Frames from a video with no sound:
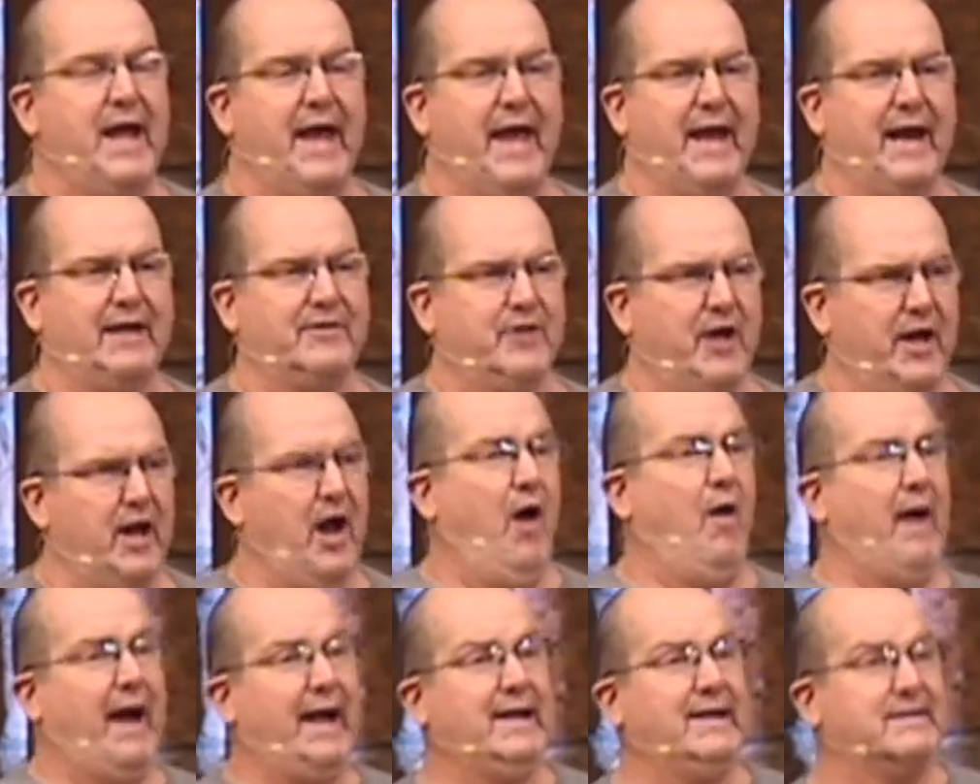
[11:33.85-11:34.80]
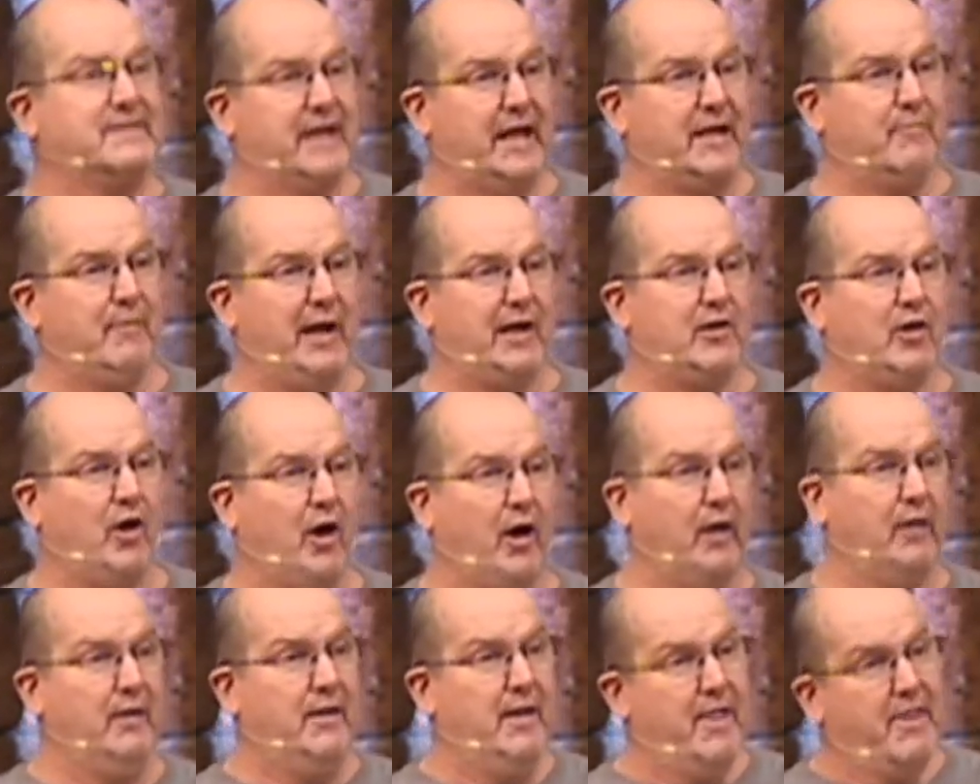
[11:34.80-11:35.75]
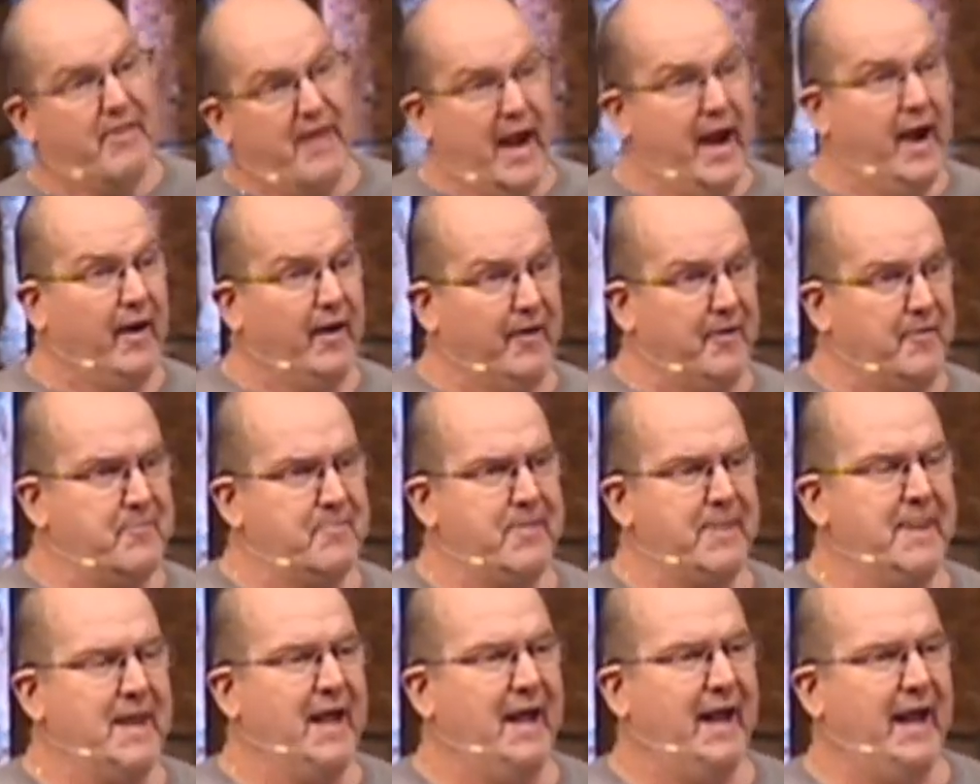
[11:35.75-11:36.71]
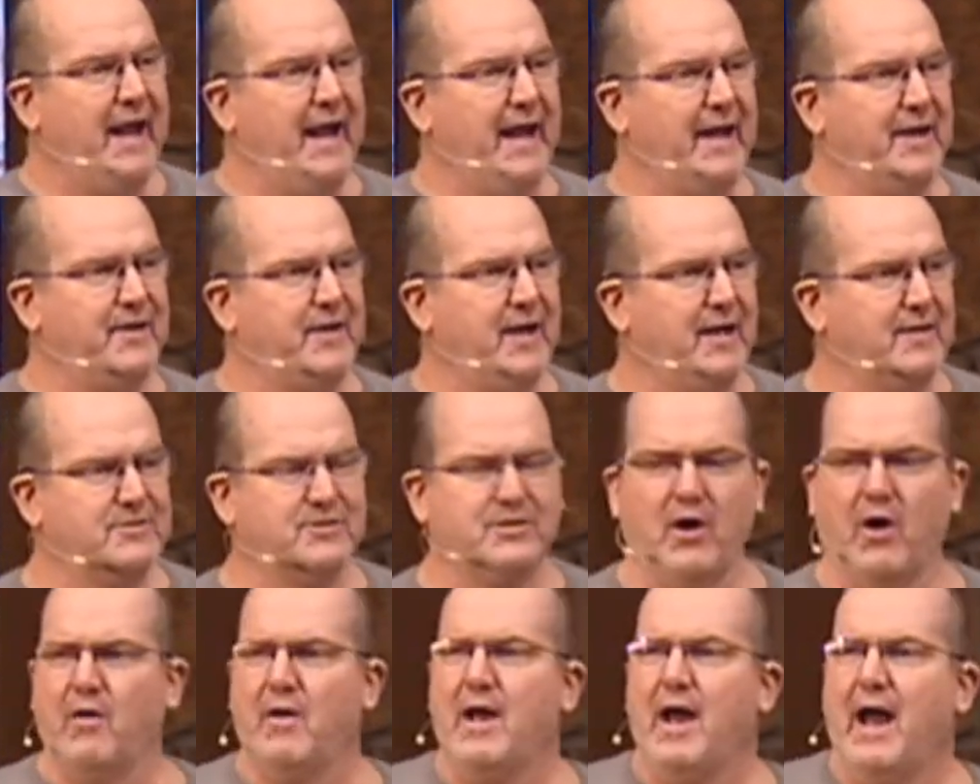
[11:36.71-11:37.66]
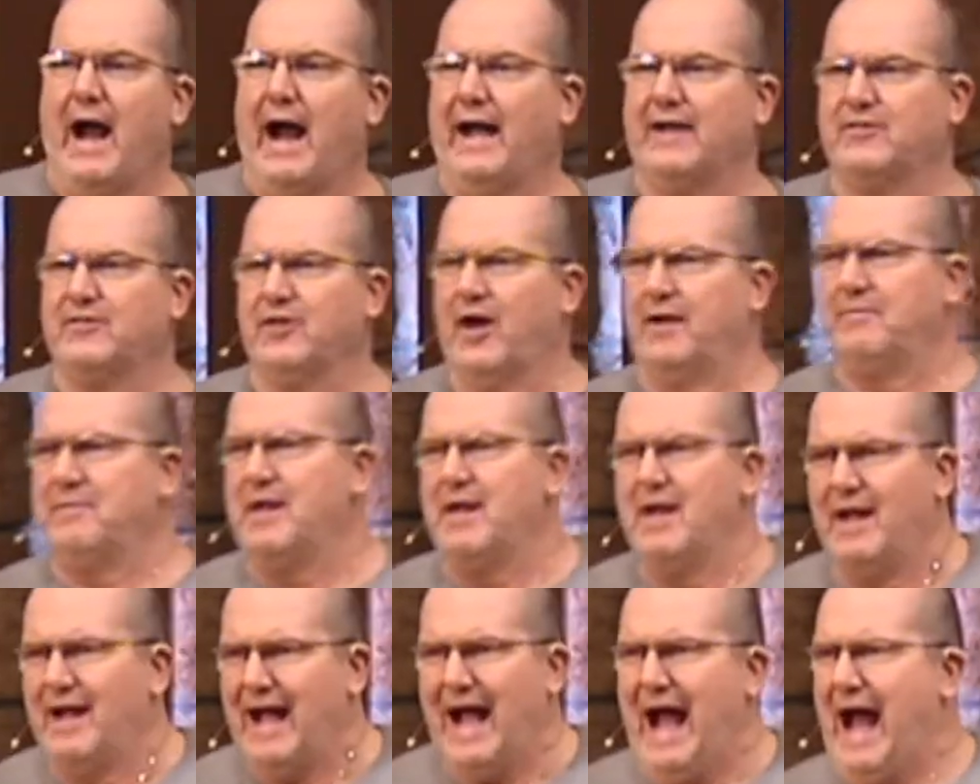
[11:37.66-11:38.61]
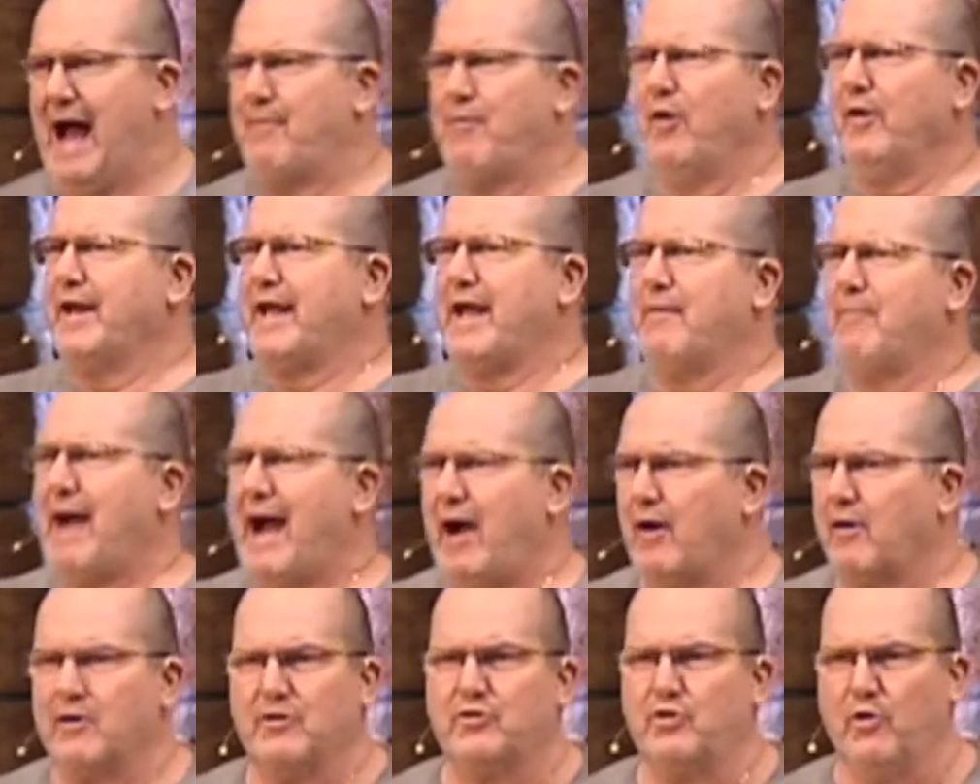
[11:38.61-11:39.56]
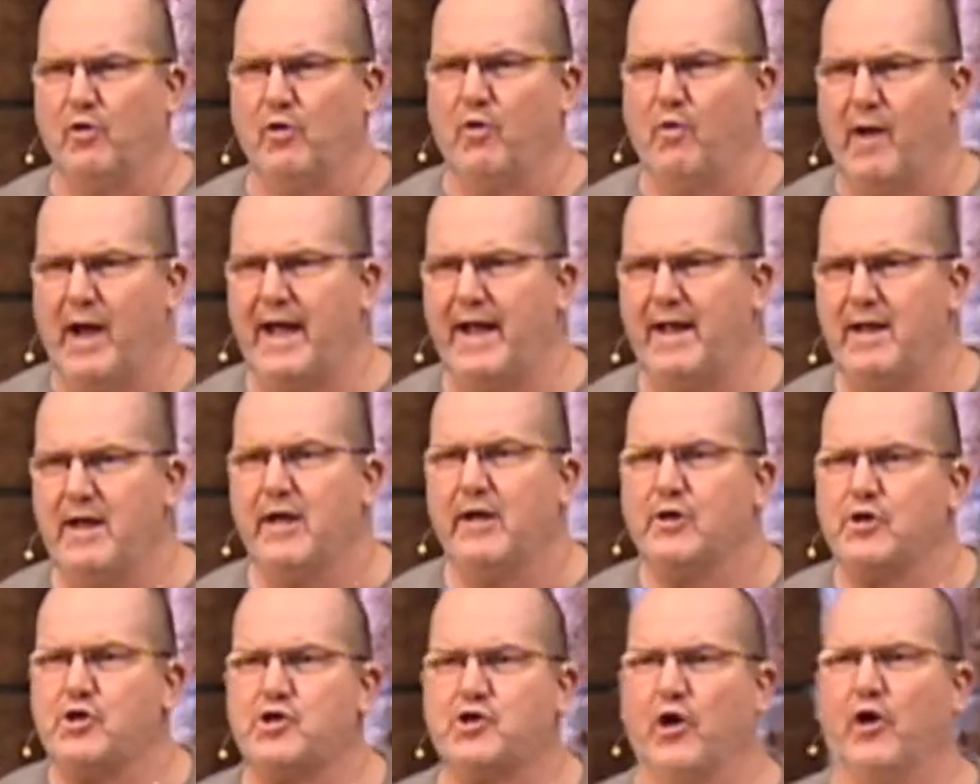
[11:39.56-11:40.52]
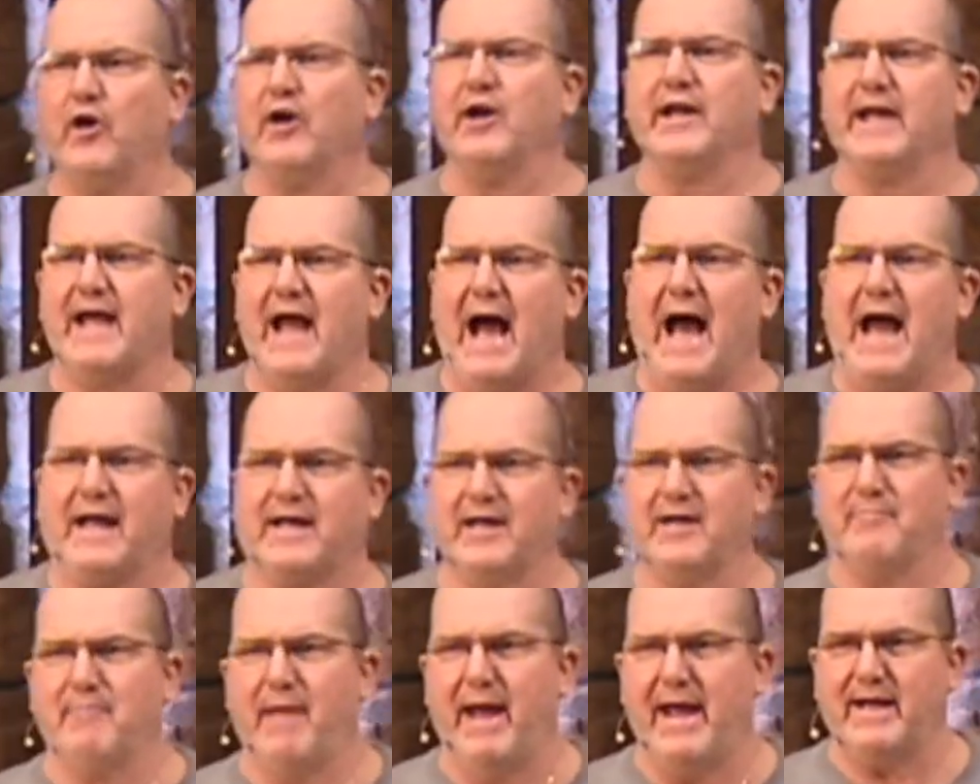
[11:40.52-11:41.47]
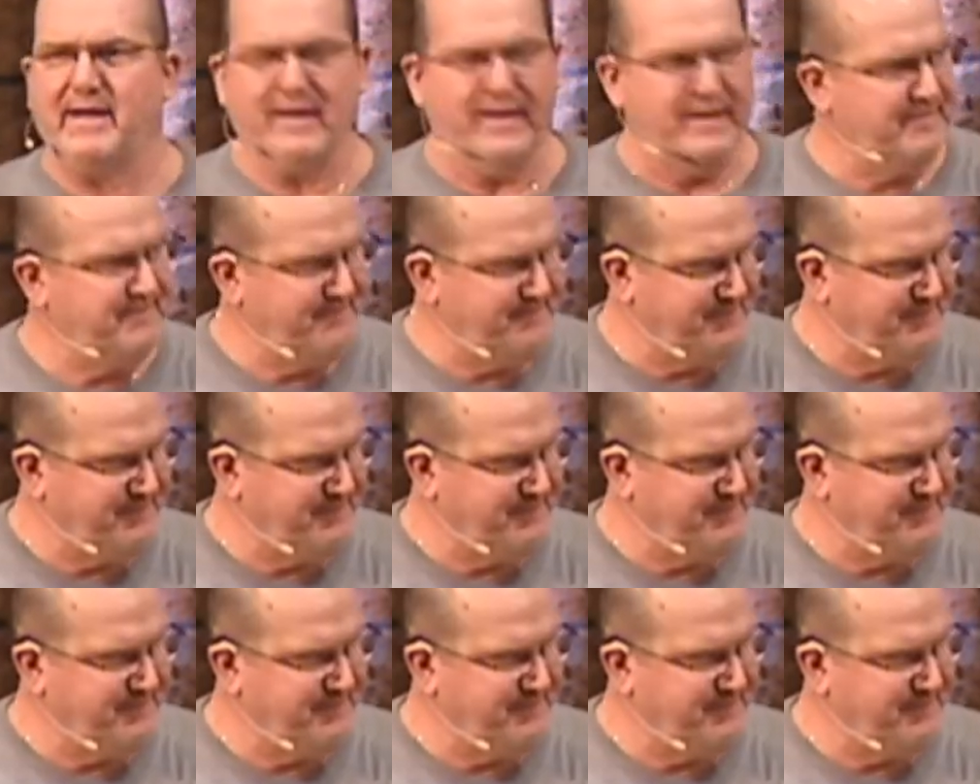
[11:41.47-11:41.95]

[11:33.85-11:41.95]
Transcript: And I thought, oh, I could take my car there. And uh, so I thought, I'm only a mile or two away. Surely I can make it.